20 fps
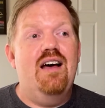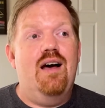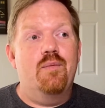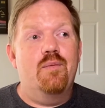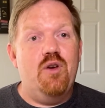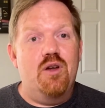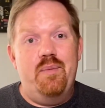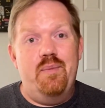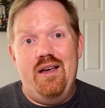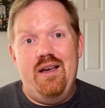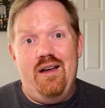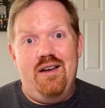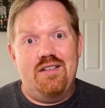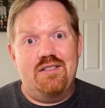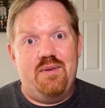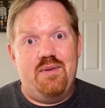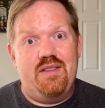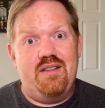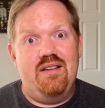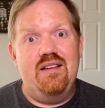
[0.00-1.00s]
I'm going to be
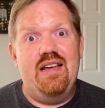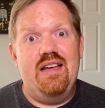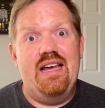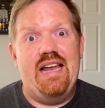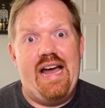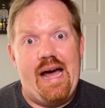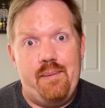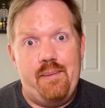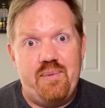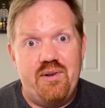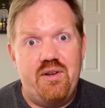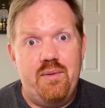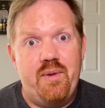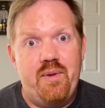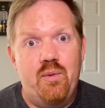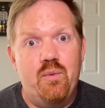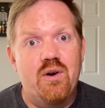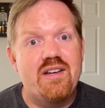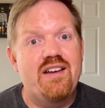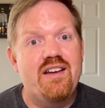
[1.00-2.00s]
honest with you. It happened to
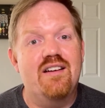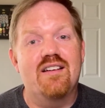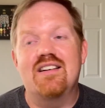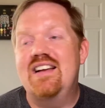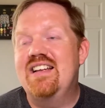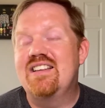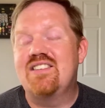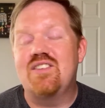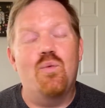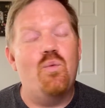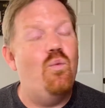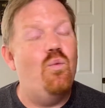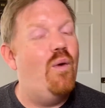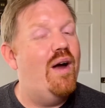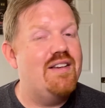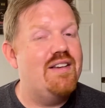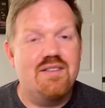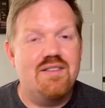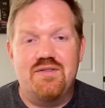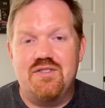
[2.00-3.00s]
me one year. It's a
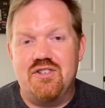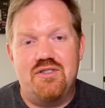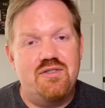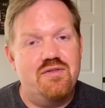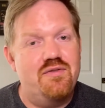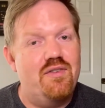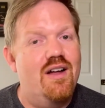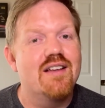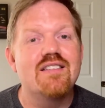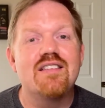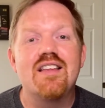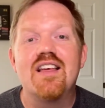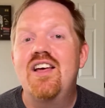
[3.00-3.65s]
waste of church funds.